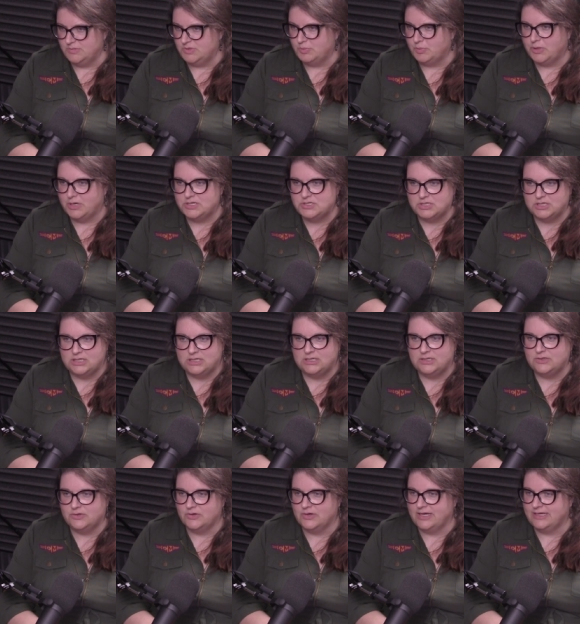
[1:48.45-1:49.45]

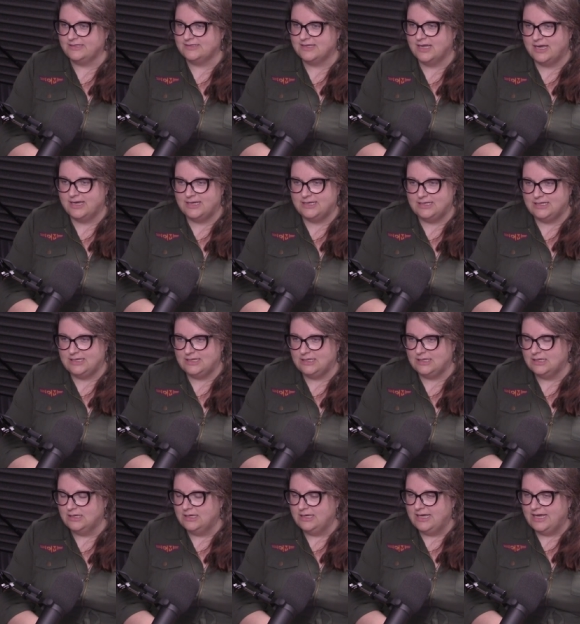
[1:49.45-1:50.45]
depression or anxiety.